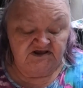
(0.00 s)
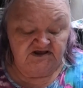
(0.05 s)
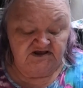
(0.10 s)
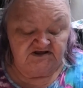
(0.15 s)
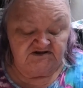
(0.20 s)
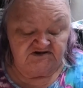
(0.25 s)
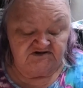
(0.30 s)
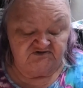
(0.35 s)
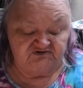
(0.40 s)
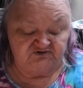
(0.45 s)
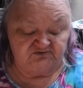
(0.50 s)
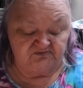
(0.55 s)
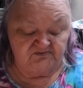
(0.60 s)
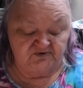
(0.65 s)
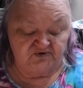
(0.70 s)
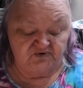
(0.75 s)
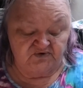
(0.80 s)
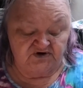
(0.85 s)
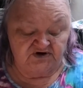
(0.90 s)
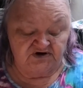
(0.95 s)
It is
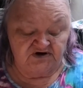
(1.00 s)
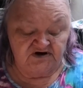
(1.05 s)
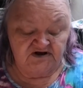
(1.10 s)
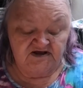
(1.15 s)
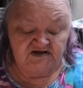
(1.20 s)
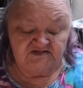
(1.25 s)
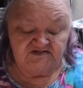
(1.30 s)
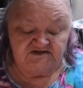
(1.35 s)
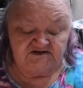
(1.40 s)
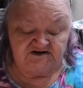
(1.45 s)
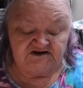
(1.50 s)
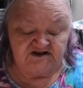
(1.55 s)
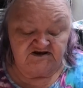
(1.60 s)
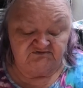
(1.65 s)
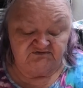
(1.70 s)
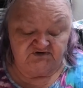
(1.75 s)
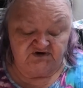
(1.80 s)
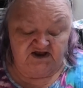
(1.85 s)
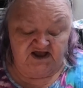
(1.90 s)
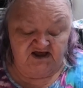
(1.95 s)
more than
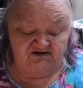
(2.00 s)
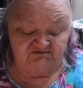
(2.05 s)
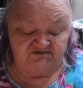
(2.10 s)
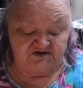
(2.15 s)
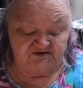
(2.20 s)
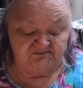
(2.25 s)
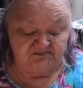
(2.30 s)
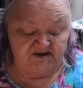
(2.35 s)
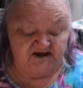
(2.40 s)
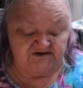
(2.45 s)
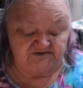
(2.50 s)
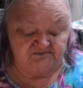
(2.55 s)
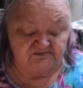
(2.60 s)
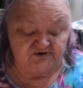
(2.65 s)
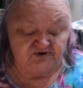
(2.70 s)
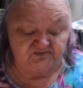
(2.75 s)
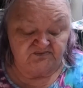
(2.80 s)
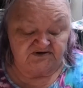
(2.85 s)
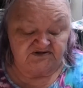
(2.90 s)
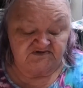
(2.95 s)
never having bad
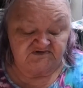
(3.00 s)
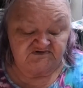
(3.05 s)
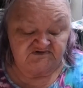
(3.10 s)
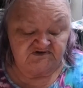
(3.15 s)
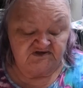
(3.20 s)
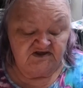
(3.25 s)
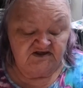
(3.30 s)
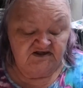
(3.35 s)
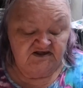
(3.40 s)
moments.